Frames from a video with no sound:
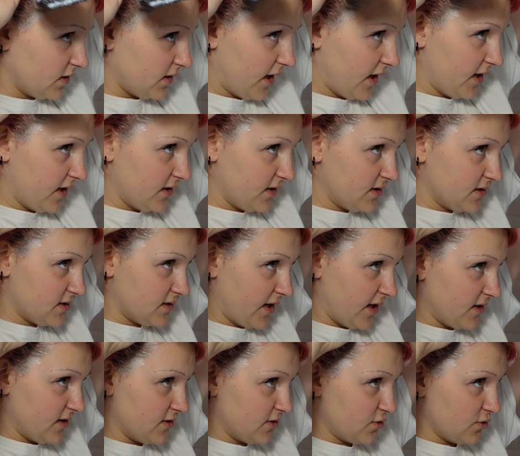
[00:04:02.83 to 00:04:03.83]
I
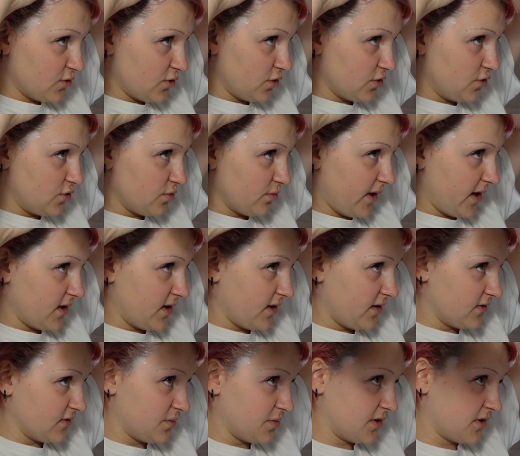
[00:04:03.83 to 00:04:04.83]
decided to not do my
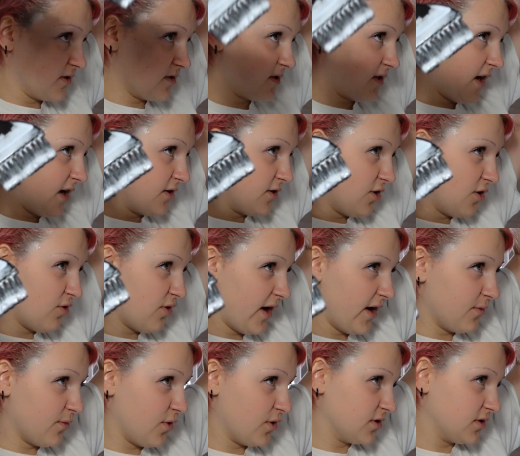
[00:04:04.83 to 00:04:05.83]
nails because I know
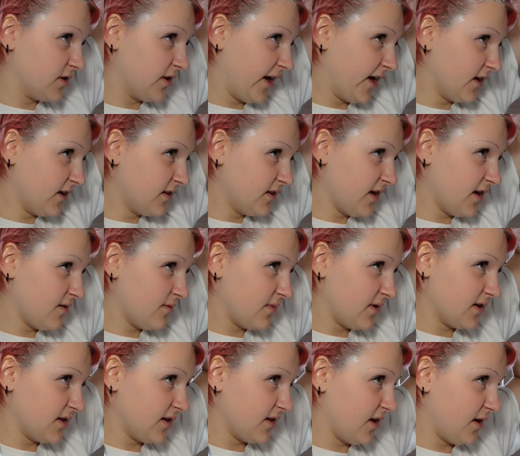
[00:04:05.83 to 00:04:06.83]
I won't like them,
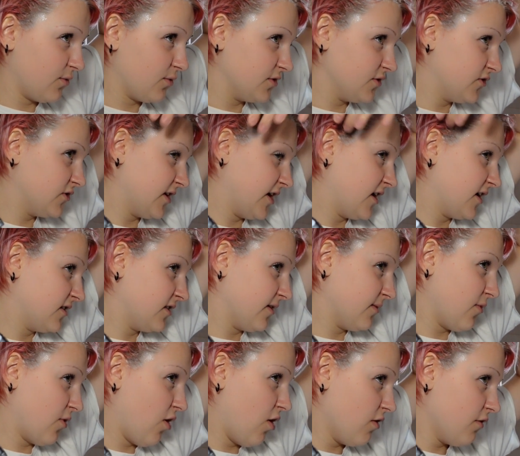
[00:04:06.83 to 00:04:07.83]
and then I will take them
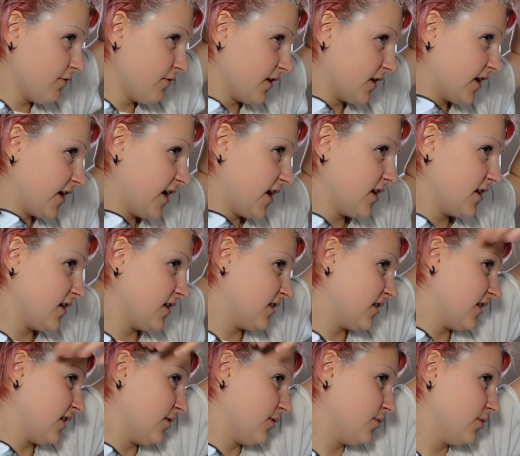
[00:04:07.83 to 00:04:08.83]
off again, and
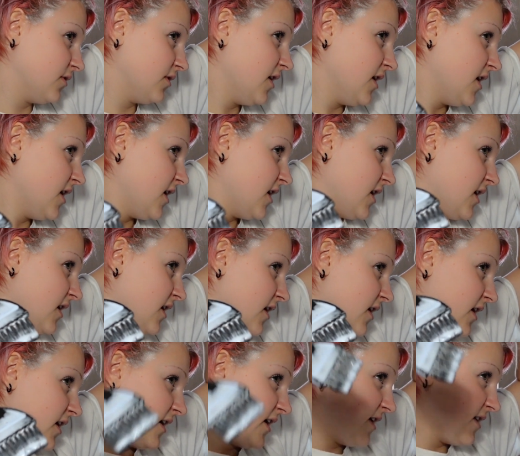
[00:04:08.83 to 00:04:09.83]
then I will
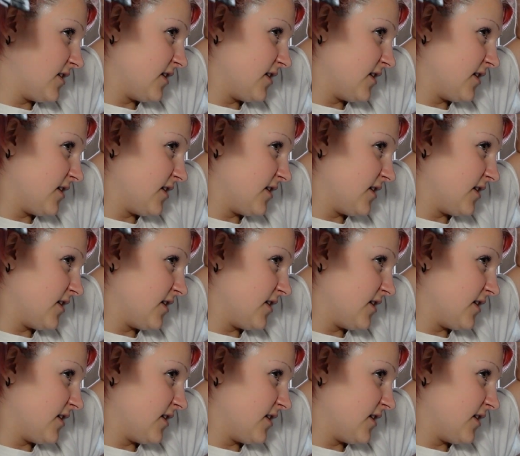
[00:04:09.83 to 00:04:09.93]
again